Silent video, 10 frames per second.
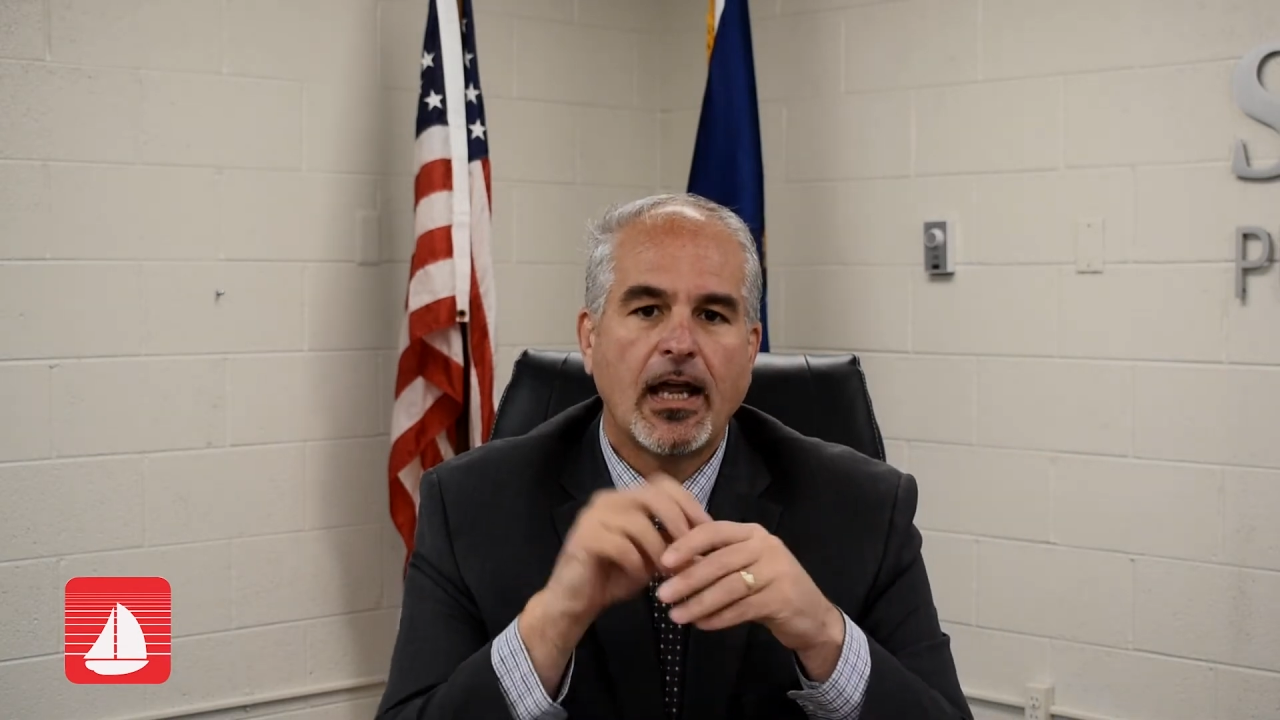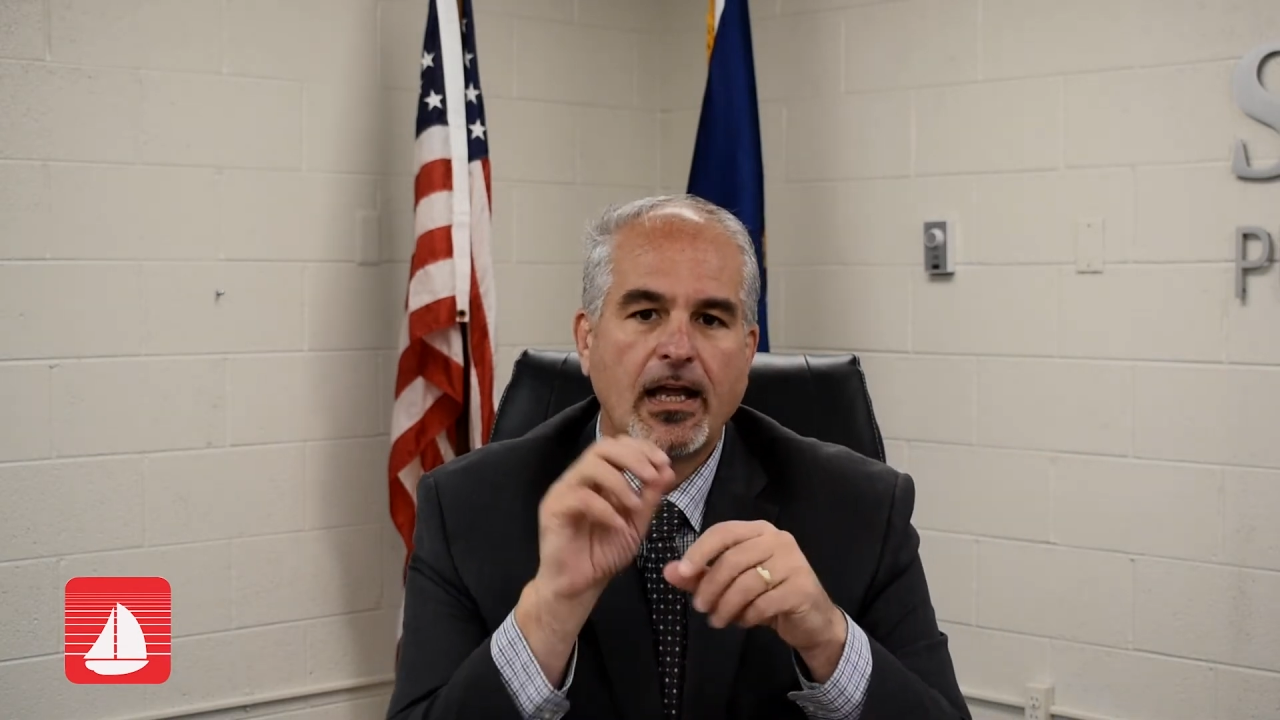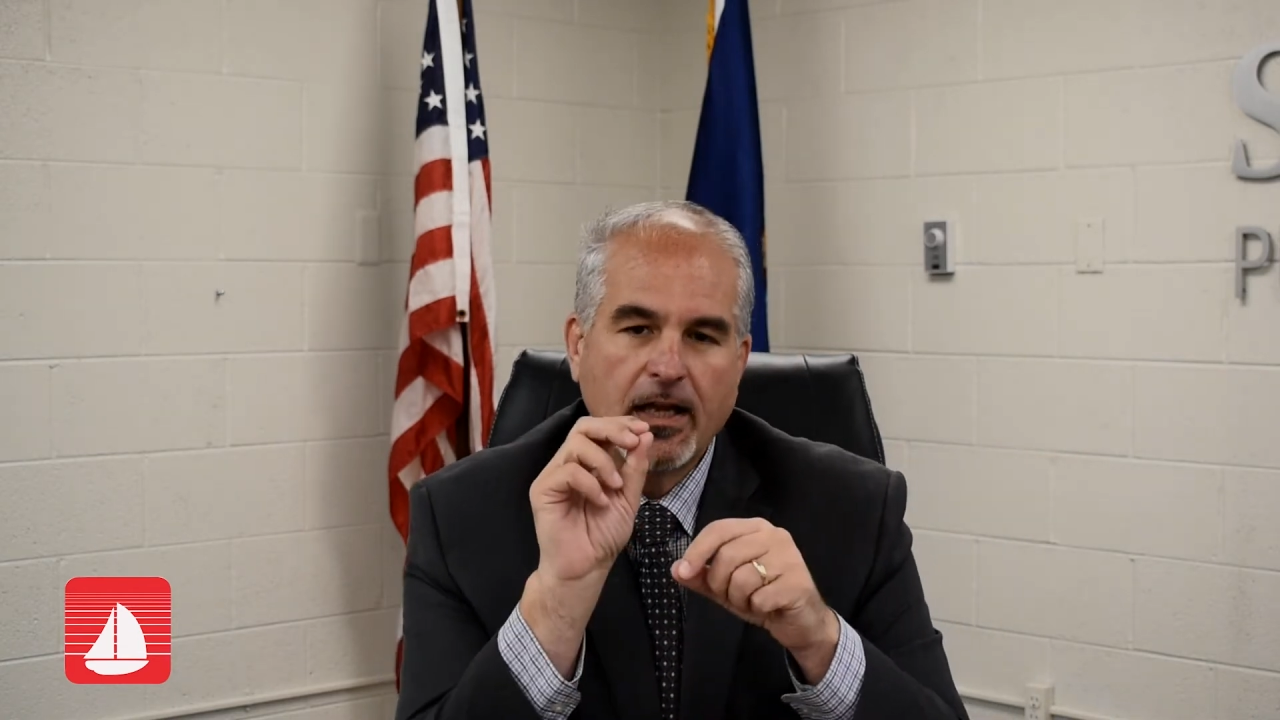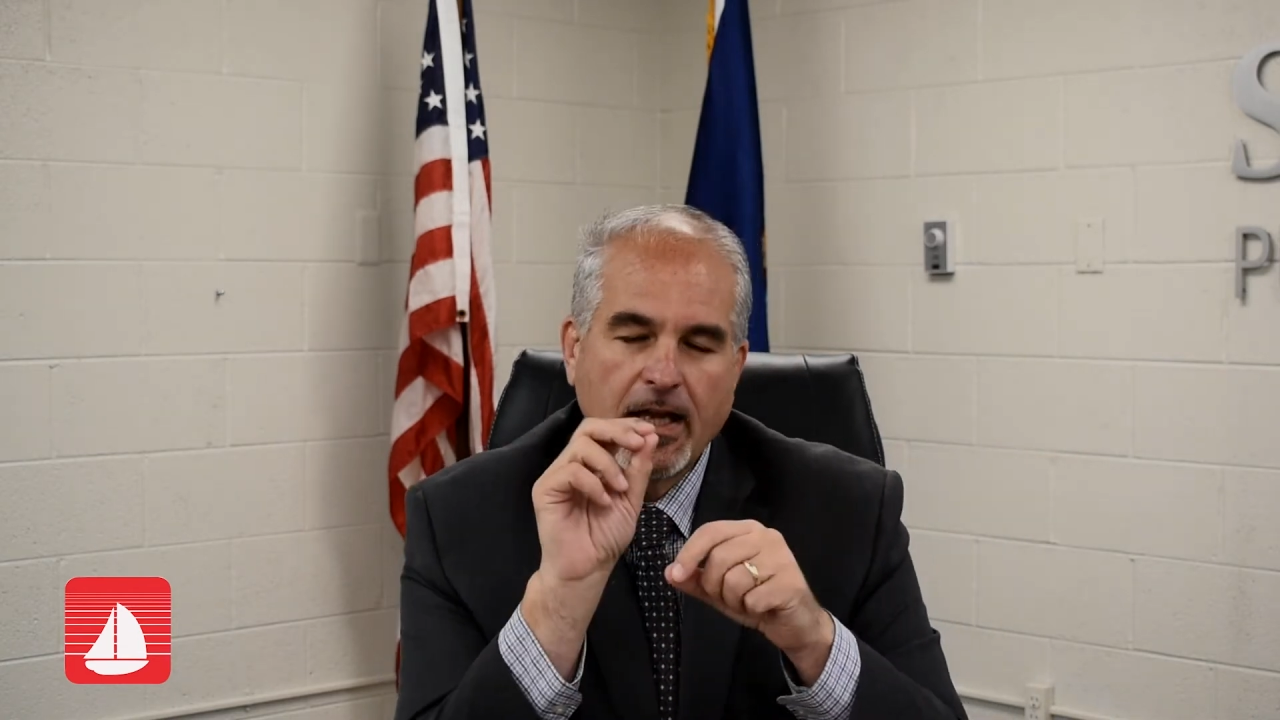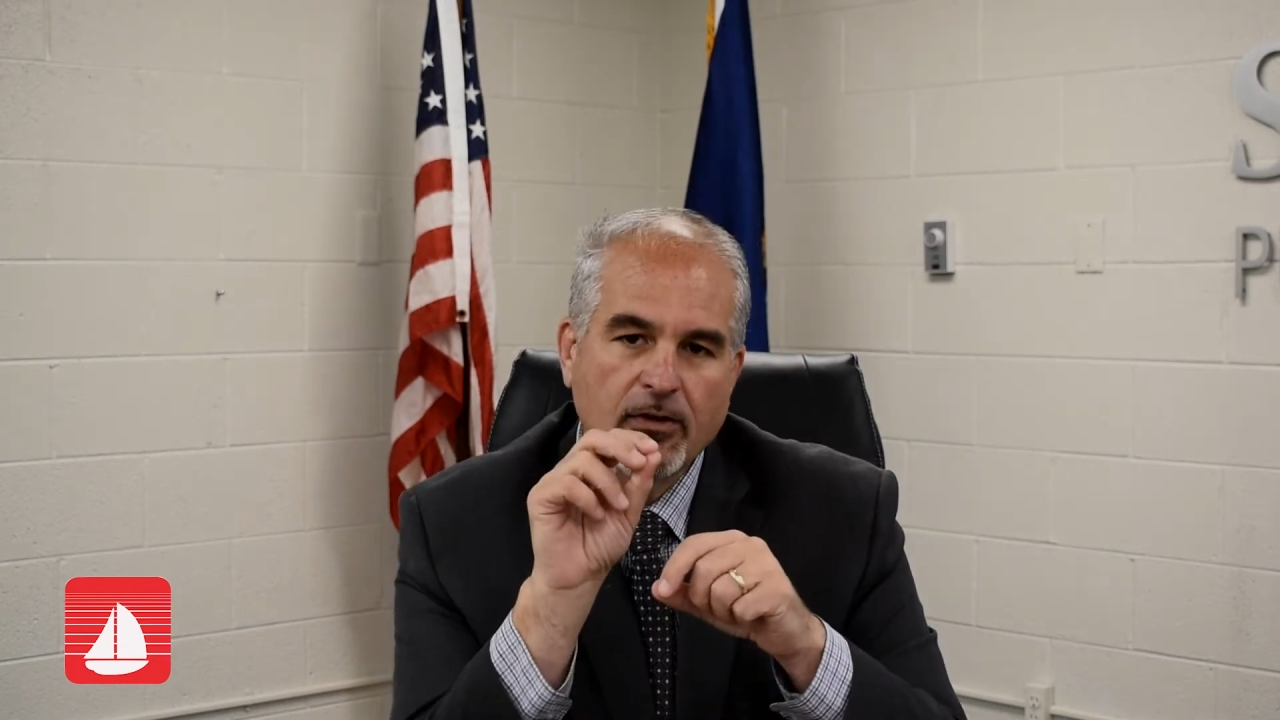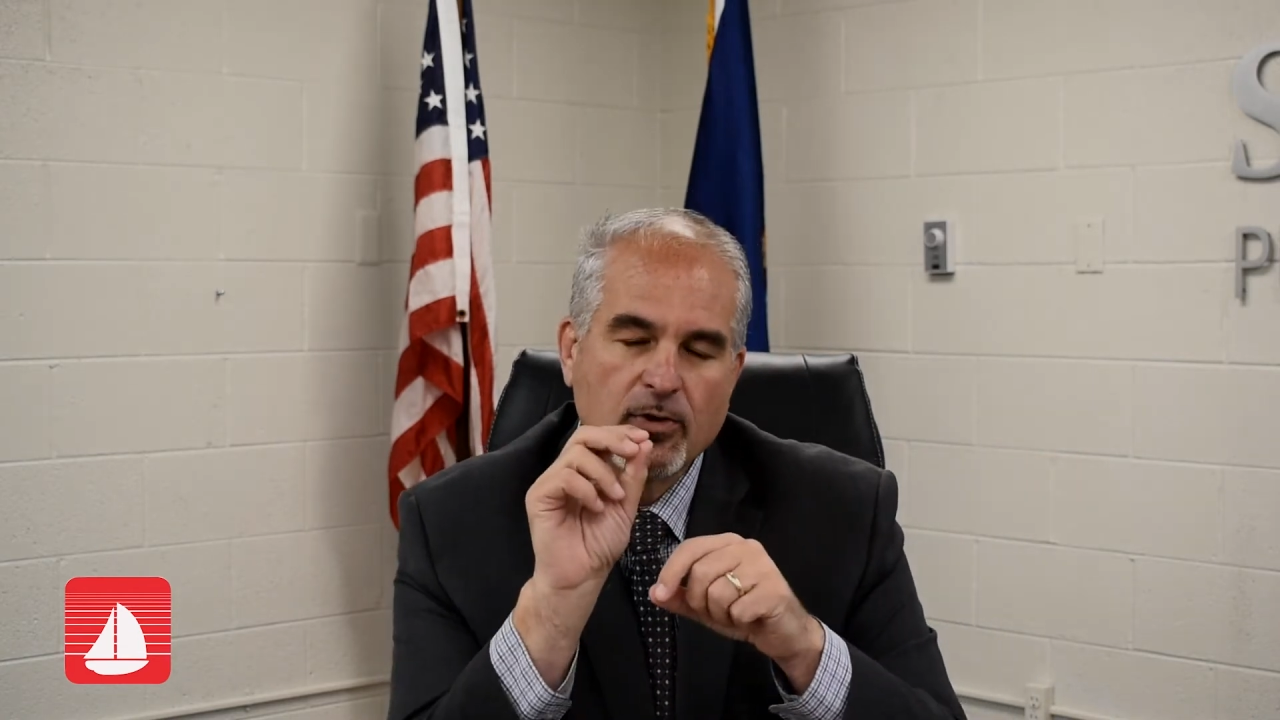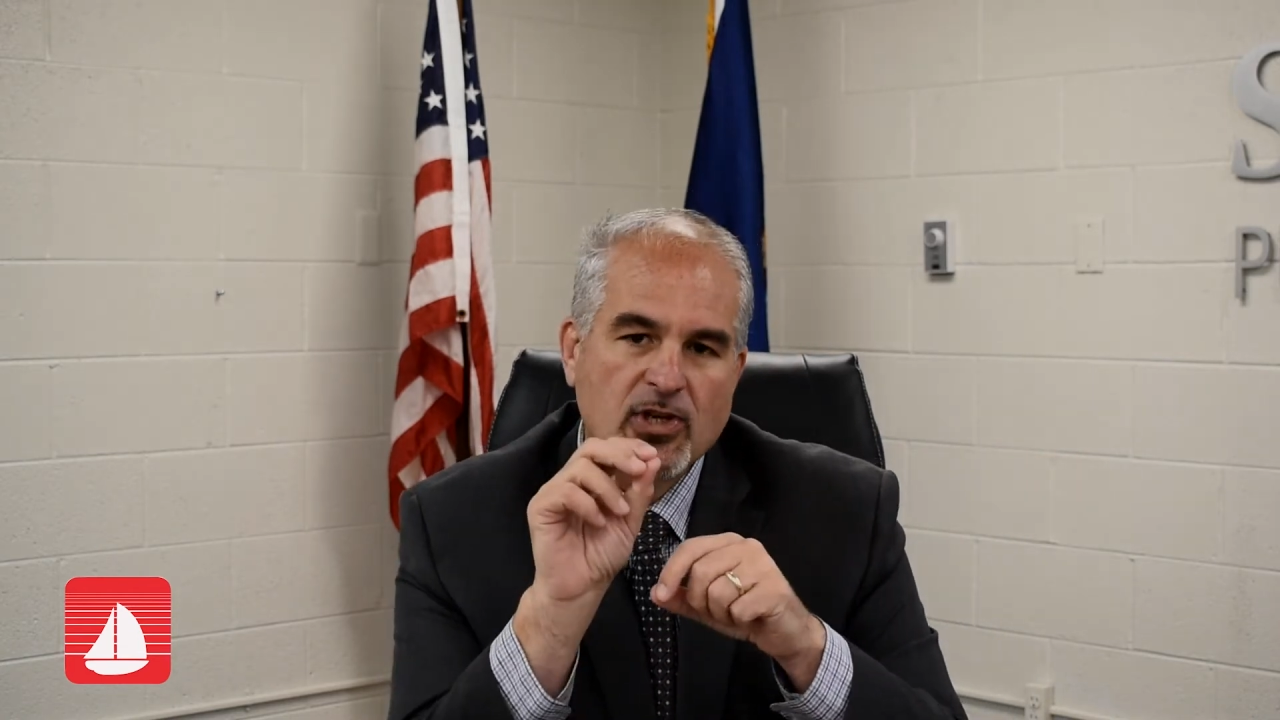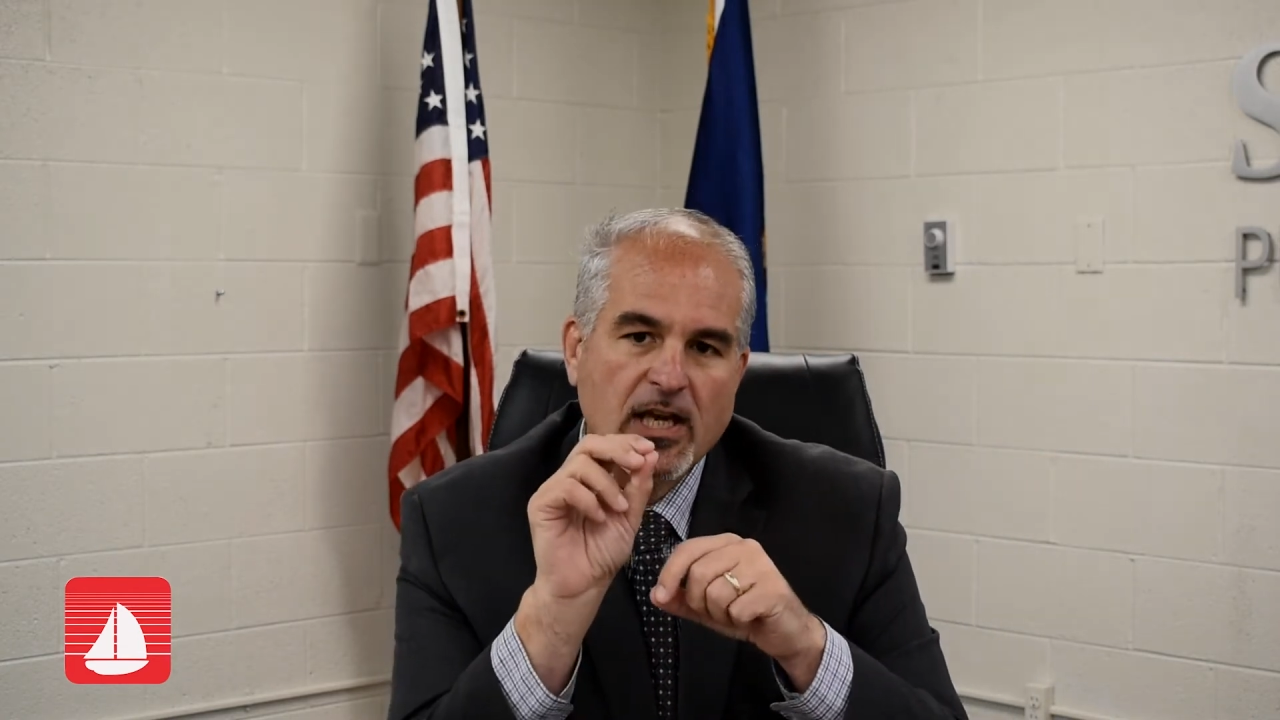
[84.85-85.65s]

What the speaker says: And those